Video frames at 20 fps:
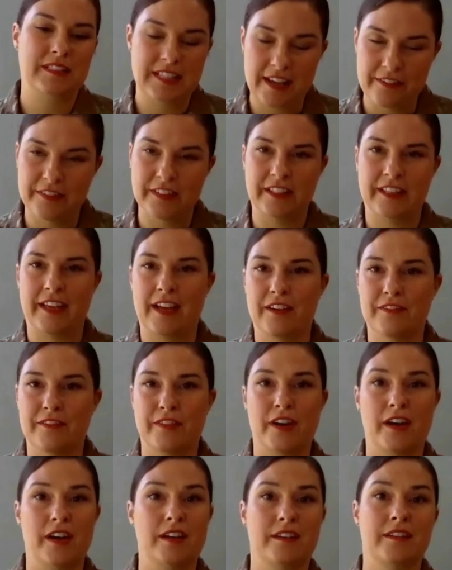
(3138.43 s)
Definitely
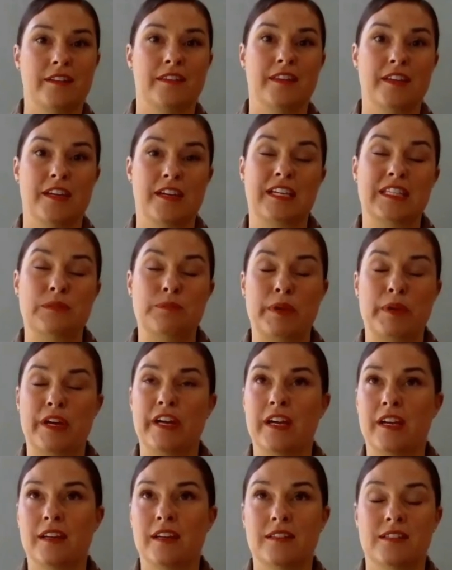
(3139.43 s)
have fun. The
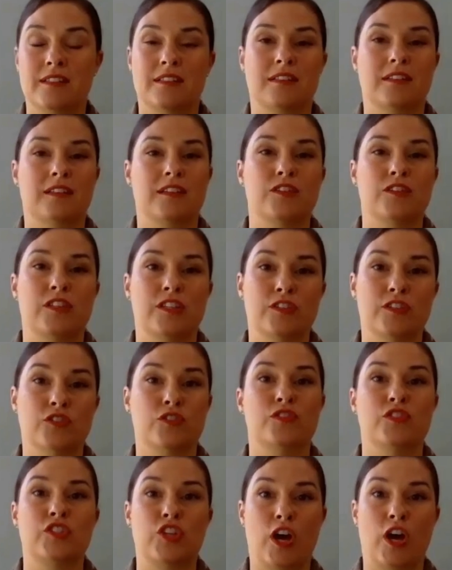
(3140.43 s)
experience,
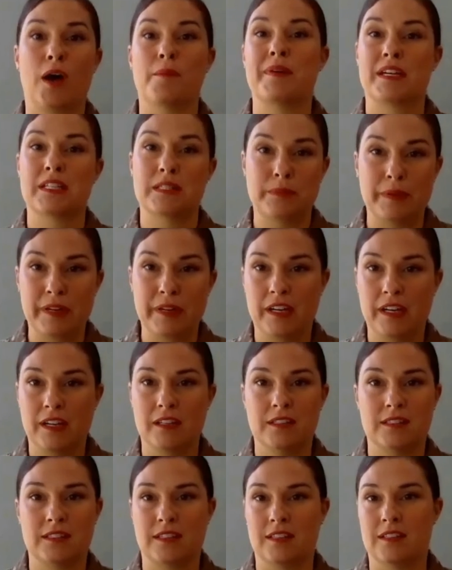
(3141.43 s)
the job
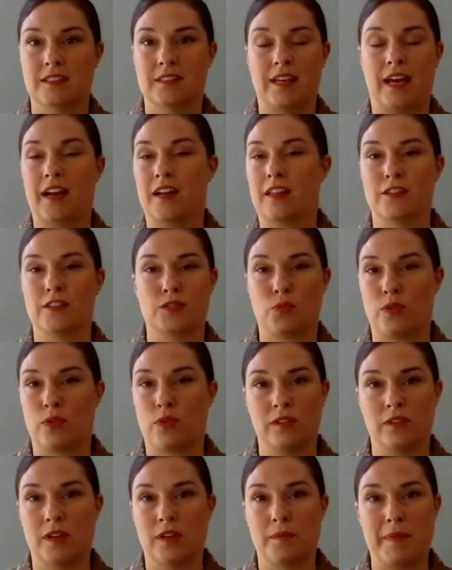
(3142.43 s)
experience is out of this
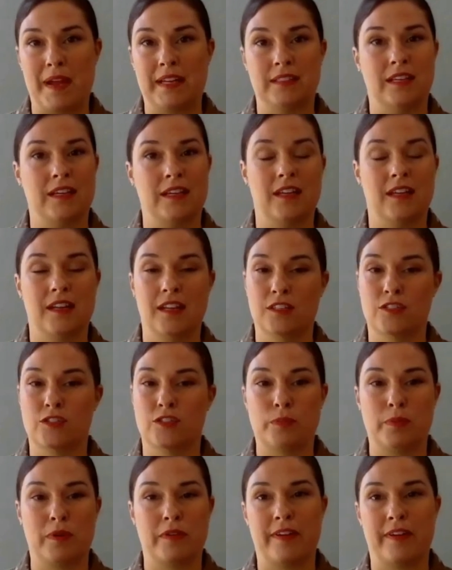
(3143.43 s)
world and amazing. It
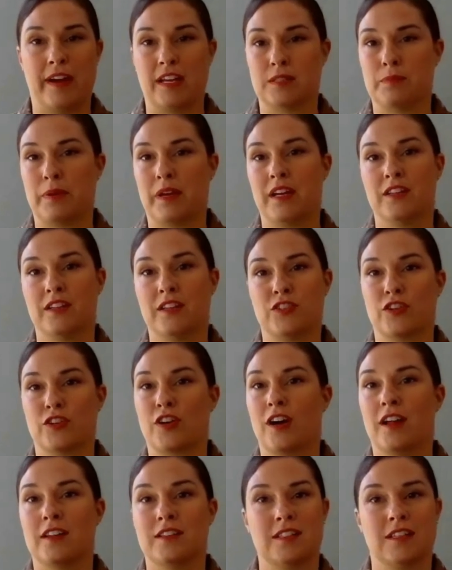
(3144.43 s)
is super fast paced.
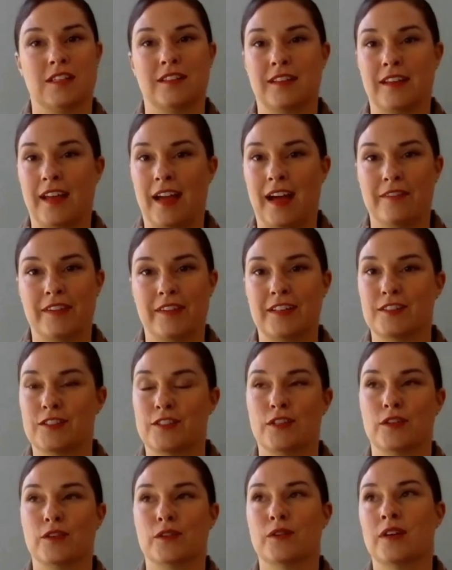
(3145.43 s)
You're constantly having
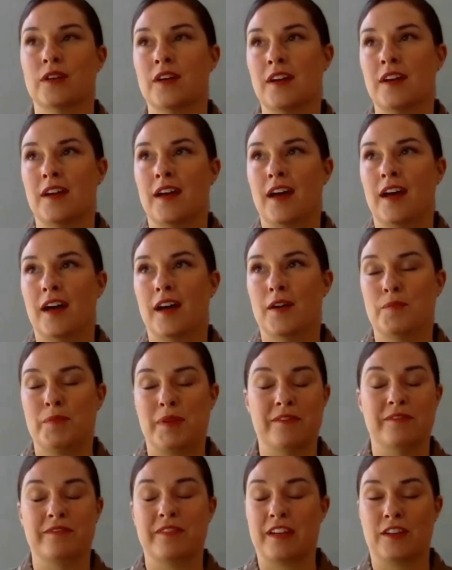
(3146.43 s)
to
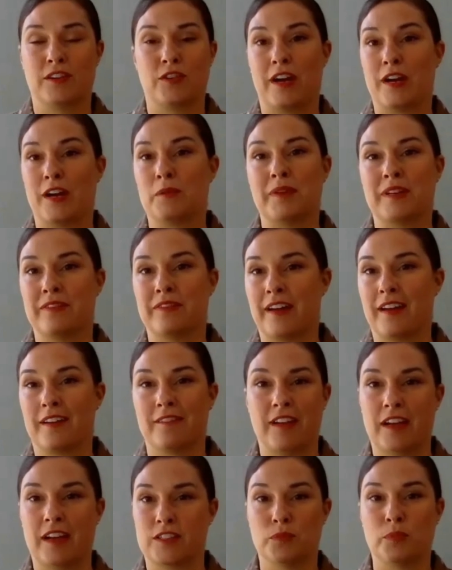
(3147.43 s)
be incredibly
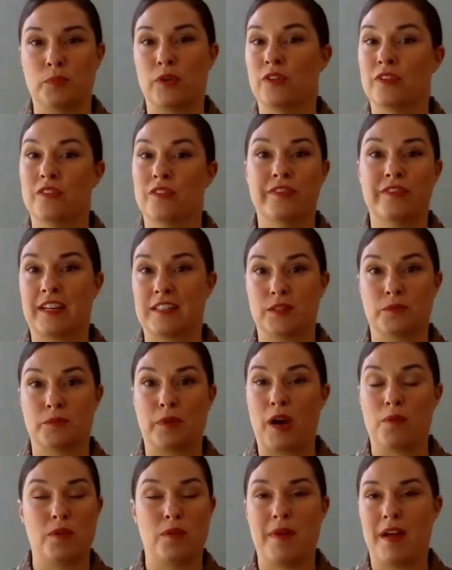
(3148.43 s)
flexible and fix a
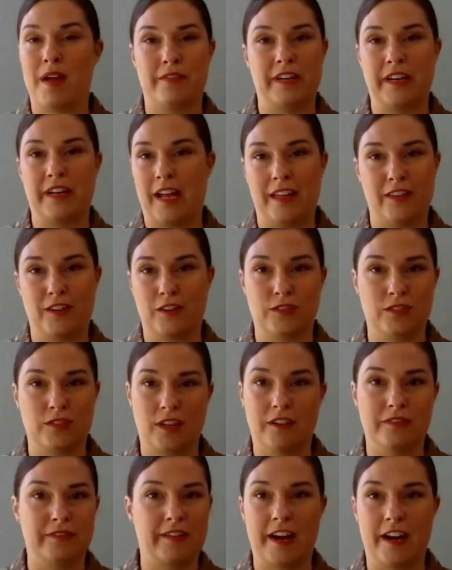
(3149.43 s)
problem. Every day
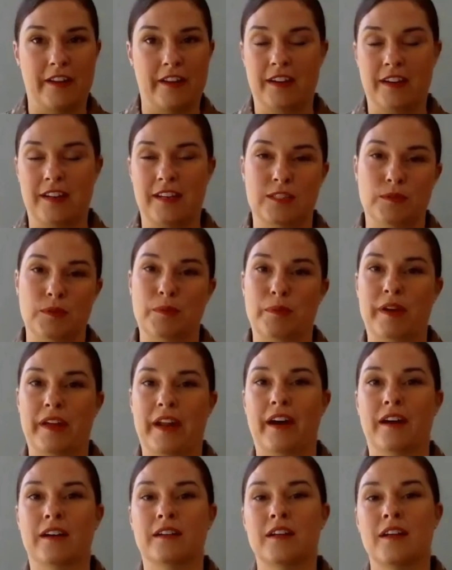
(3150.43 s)
there's a fire that needs to be
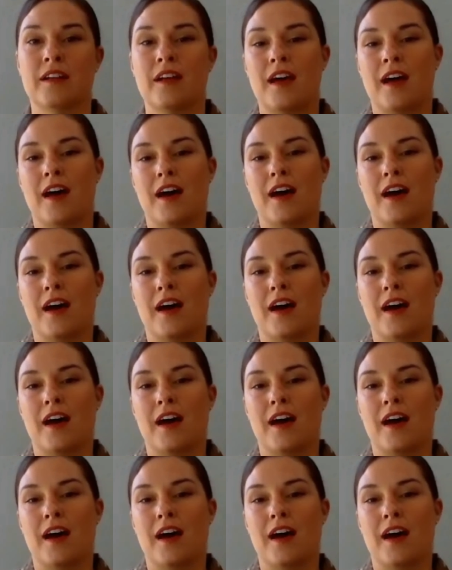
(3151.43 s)
put out.